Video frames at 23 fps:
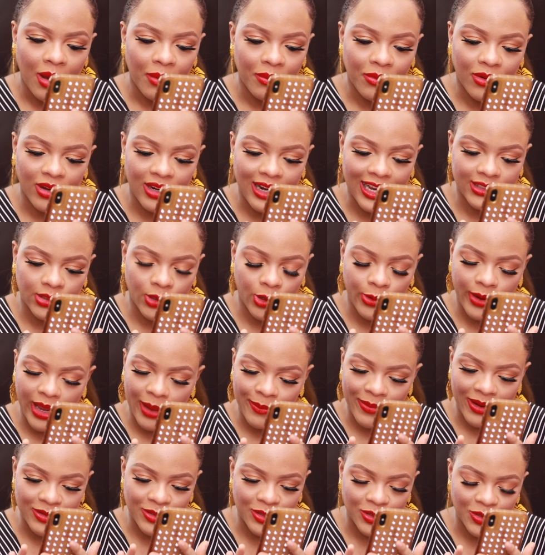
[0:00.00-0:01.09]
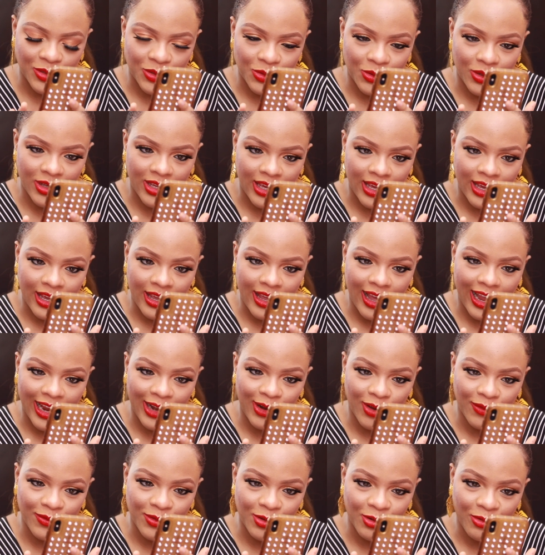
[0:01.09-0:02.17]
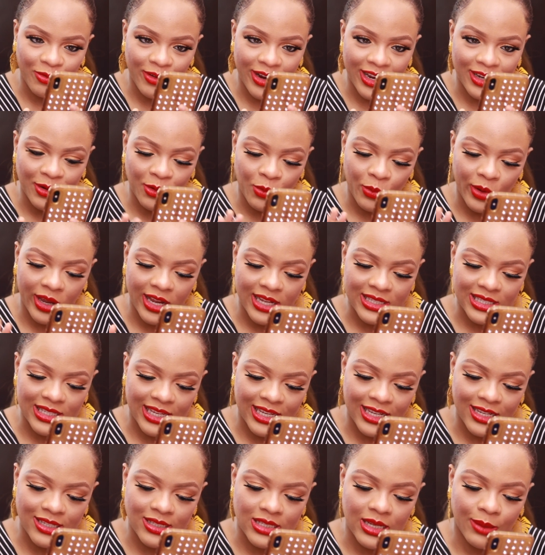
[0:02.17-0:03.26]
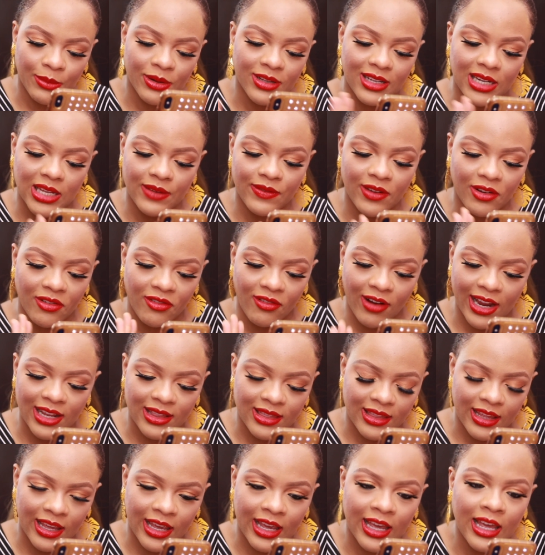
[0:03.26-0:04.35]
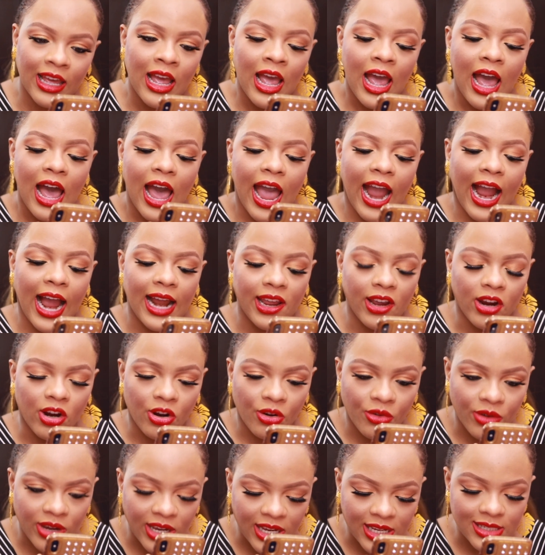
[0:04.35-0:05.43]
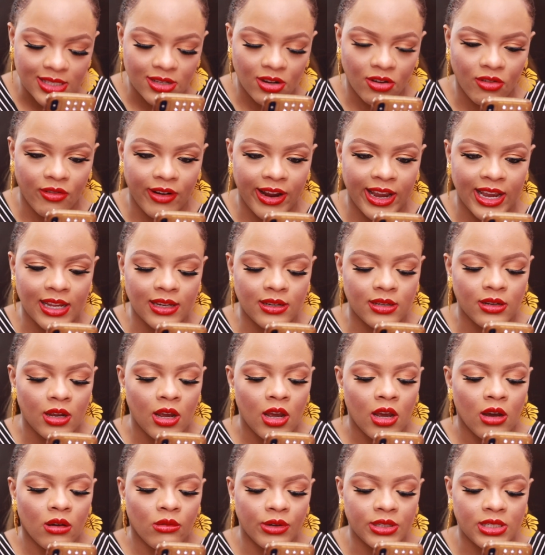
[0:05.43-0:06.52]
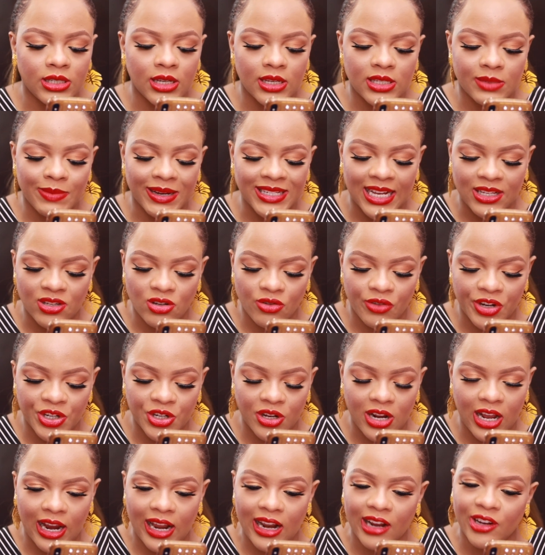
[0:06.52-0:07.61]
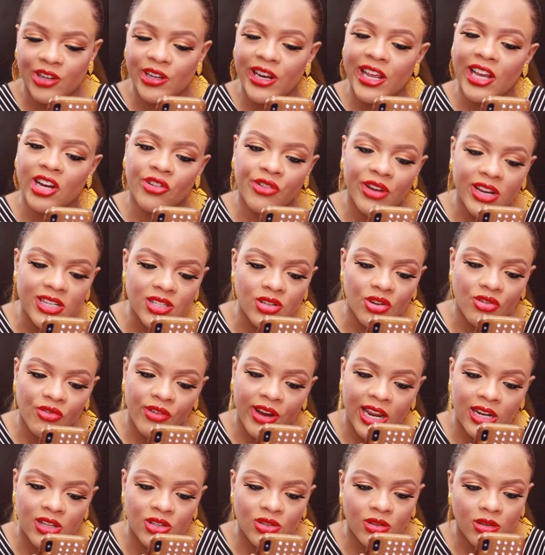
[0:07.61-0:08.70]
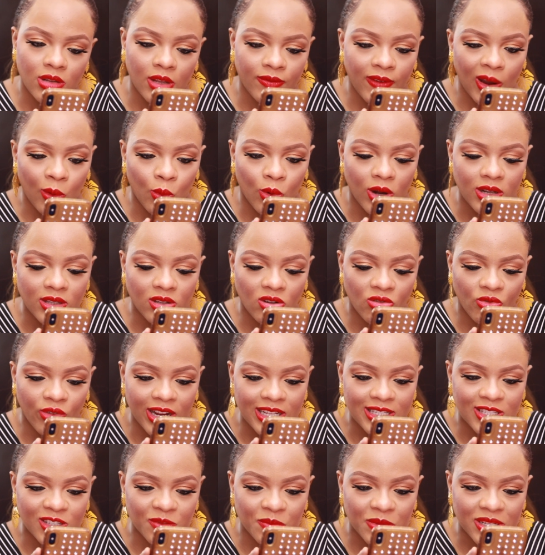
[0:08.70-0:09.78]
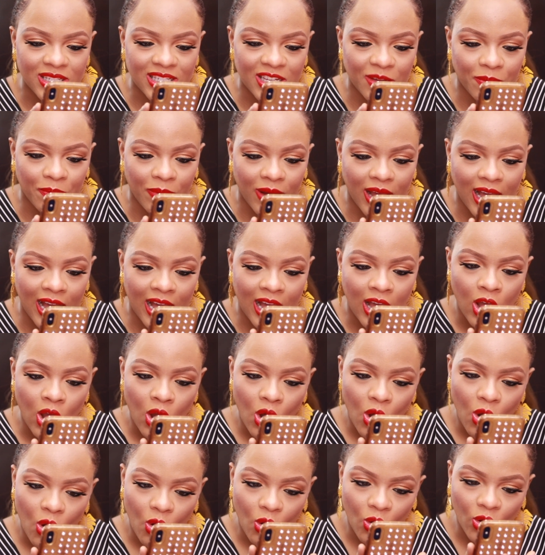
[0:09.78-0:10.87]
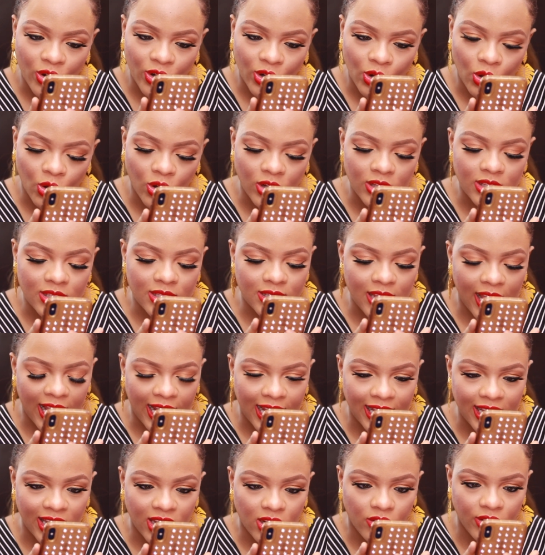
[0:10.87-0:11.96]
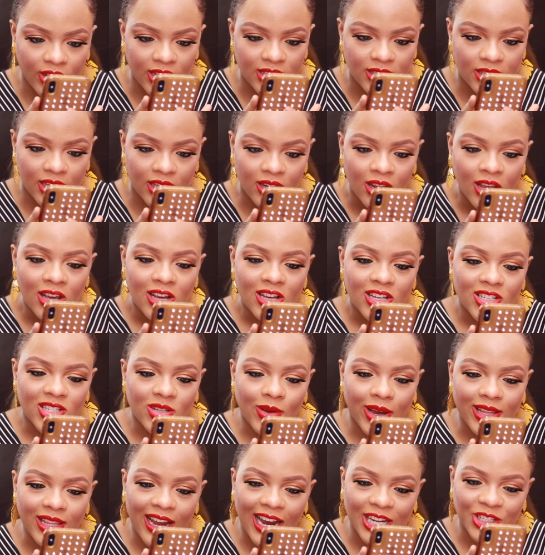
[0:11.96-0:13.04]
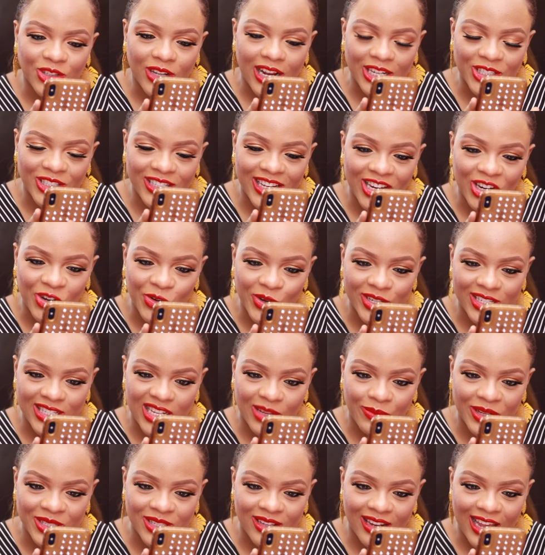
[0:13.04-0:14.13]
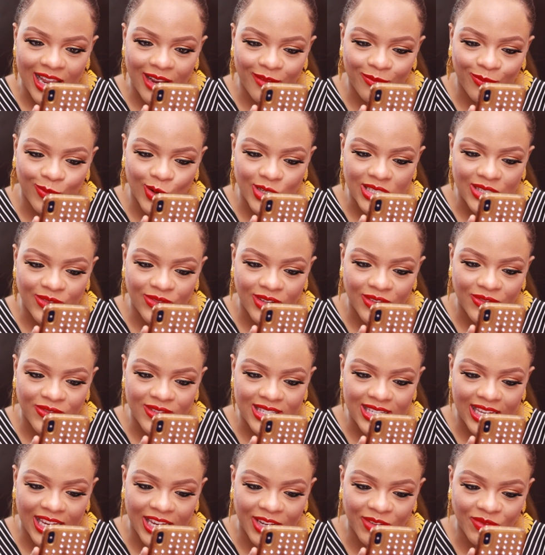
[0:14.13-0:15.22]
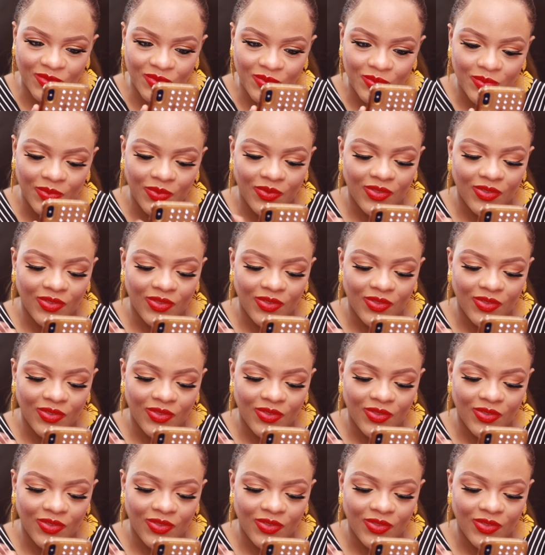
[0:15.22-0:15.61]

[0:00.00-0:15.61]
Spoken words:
But that's what we're about to do here. I love the red the way it is. I'm going to leave it right there. I can increase the red, which is my saturation. I can actually increase the red if I want the red to be deeper or not. I can increase it. So I think I should actually increase it a bit to like +15.